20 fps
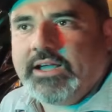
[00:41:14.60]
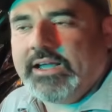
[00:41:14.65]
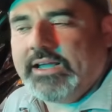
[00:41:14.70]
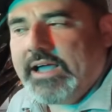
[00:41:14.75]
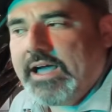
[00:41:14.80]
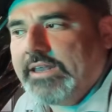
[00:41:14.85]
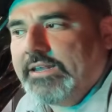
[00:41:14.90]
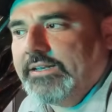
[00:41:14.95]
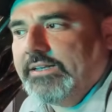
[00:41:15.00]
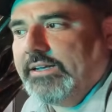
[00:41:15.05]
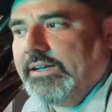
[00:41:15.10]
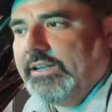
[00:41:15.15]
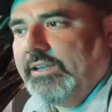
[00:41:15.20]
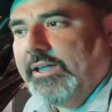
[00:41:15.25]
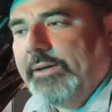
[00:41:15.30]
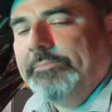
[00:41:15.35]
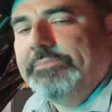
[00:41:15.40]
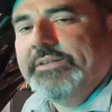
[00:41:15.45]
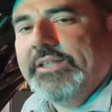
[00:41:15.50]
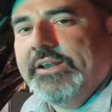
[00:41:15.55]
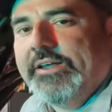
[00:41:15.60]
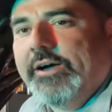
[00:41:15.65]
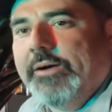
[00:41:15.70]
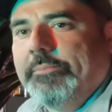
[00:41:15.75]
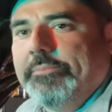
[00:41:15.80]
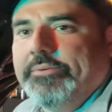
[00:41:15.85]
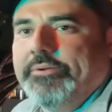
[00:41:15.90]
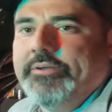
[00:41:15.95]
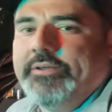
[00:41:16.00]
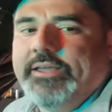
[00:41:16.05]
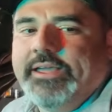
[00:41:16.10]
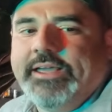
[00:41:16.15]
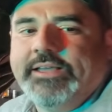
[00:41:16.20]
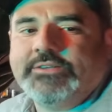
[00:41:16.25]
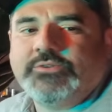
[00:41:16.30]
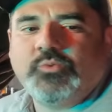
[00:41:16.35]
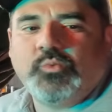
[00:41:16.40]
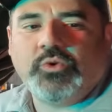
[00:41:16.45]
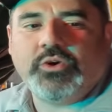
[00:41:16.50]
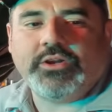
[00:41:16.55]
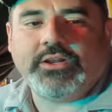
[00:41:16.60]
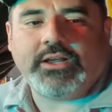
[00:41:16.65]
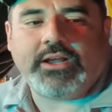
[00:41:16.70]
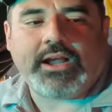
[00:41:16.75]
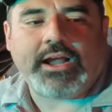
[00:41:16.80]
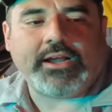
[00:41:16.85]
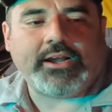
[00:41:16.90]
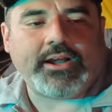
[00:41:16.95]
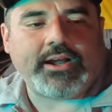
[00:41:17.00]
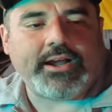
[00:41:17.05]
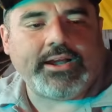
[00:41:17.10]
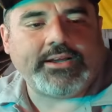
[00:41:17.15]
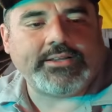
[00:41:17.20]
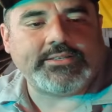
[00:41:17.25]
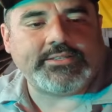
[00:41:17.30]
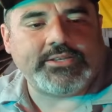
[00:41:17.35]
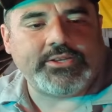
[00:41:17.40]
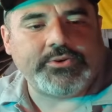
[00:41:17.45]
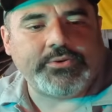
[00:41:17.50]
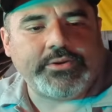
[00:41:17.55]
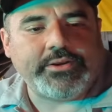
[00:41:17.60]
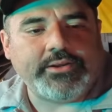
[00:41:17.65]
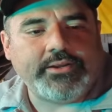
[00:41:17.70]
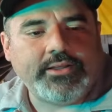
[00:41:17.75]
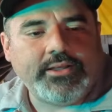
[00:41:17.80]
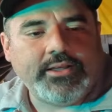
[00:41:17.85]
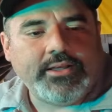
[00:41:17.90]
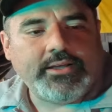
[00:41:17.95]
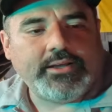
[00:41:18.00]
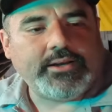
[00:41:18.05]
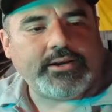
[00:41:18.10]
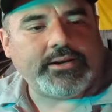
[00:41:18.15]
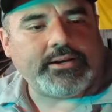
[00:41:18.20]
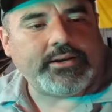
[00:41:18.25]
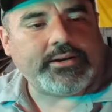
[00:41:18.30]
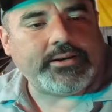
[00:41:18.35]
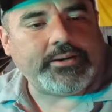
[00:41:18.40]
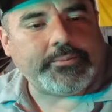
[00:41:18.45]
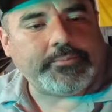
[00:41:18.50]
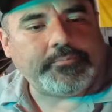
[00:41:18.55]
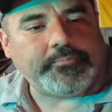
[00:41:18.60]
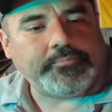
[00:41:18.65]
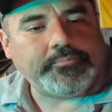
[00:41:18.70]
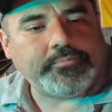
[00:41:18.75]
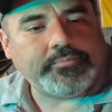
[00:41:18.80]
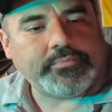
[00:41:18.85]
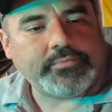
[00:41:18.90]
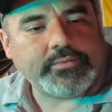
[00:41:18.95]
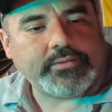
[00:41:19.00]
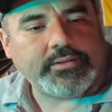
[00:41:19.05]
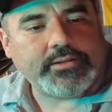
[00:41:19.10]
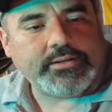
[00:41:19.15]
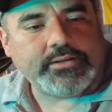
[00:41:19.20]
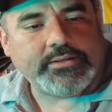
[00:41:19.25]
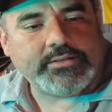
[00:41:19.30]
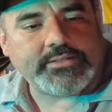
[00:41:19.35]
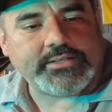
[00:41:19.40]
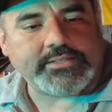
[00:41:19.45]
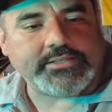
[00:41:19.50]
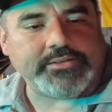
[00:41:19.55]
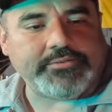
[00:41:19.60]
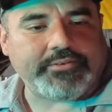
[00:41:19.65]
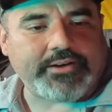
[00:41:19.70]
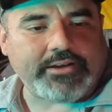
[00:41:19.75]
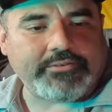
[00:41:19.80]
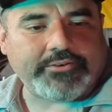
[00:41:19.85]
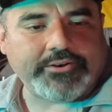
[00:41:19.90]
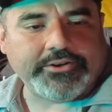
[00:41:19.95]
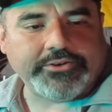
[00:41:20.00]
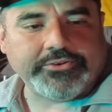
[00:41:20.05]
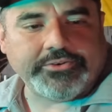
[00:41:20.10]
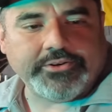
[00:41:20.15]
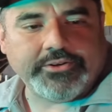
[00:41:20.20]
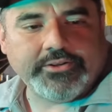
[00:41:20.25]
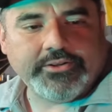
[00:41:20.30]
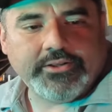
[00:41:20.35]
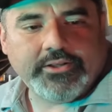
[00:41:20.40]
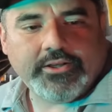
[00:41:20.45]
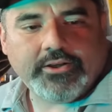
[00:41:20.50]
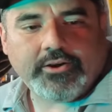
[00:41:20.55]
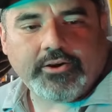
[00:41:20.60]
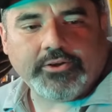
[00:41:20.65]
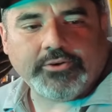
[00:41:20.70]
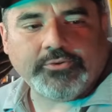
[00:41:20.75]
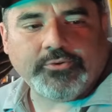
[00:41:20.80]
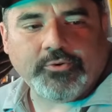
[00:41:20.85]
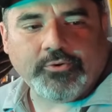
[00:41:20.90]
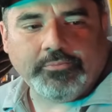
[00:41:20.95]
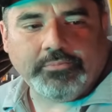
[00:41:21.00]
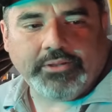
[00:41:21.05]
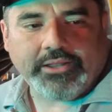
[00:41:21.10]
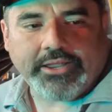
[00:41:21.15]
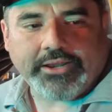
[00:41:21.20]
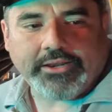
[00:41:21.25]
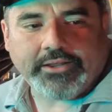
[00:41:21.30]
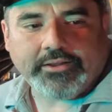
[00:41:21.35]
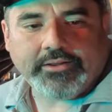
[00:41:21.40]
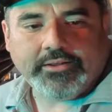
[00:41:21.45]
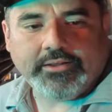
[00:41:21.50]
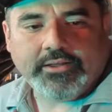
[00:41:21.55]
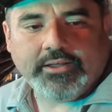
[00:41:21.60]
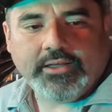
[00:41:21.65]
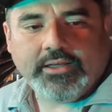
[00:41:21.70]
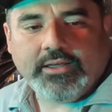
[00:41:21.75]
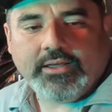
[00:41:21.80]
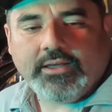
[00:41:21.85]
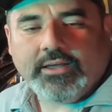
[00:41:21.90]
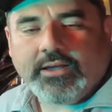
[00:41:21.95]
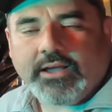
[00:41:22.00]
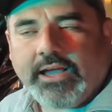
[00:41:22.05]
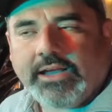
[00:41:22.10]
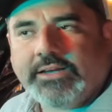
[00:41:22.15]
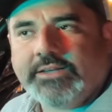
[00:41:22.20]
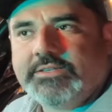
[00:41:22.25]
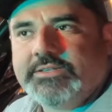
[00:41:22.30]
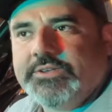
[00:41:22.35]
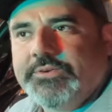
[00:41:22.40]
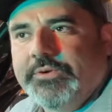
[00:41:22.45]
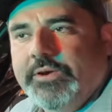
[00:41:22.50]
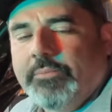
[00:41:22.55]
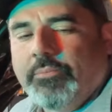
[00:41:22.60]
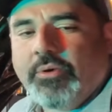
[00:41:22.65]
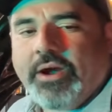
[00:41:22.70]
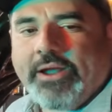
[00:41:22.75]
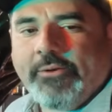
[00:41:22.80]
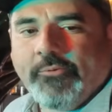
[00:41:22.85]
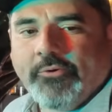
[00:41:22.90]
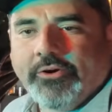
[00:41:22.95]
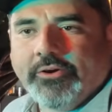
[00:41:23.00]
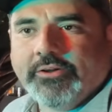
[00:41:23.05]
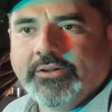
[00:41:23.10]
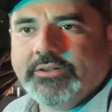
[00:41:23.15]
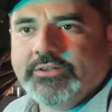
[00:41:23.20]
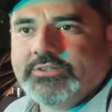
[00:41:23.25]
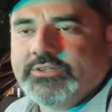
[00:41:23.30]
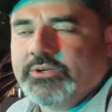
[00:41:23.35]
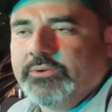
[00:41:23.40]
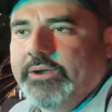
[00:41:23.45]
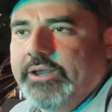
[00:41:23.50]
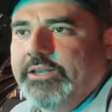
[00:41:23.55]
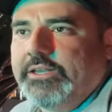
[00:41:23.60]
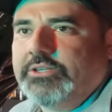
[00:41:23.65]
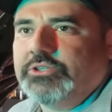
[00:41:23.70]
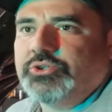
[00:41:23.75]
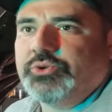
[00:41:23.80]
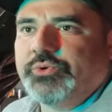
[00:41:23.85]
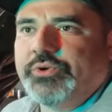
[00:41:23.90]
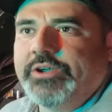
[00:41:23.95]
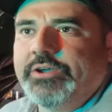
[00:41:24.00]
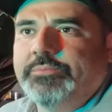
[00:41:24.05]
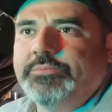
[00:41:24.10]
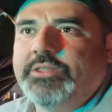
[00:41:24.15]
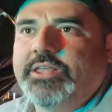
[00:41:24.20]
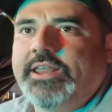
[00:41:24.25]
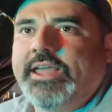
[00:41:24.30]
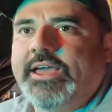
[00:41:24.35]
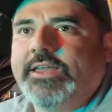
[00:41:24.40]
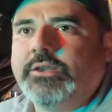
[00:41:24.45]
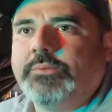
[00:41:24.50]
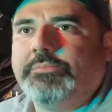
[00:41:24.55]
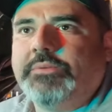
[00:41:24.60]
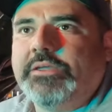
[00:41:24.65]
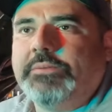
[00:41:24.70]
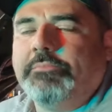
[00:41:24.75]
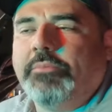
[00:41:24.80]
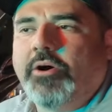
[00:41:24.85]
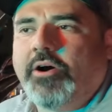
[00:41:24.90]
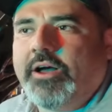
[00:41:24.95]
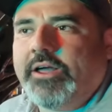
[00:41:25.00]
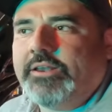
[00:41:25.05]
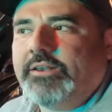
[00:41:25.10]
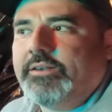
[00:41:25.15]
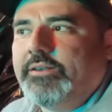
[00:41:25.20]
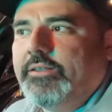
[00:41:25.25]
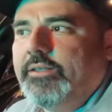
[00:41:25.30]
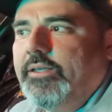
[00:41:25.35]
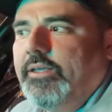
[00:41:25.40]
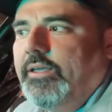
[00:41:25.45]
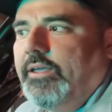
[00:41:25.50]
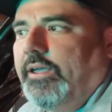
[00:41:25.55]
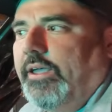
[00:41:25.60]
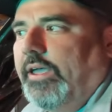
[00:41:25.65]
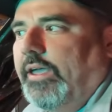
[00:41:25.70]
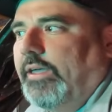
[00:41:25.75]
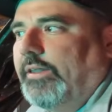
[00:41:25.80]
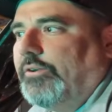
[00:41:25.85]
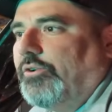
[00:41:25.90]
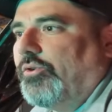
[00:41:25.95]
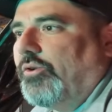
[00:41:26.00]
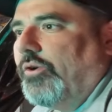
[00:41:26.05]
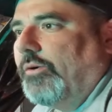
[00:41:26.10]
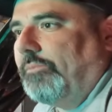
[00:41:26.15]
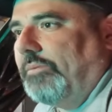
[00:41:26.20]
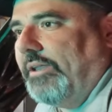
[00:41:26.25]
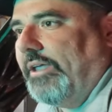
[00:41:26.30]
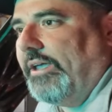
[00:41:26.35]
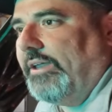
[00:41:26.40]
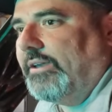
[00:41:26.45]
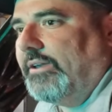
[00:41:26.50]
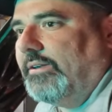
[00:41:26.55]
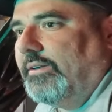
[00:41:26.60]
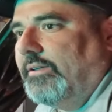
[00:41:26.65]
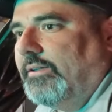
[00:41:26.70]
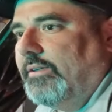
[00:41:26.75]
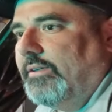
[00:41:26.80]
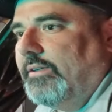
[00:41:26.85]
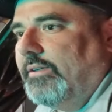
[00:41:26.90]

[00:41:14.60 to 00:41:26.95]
kind of clumped it up as one. I consider it 6,500 on chrome plating. I consider it bright work. So any trim that had to be bought and chrome plated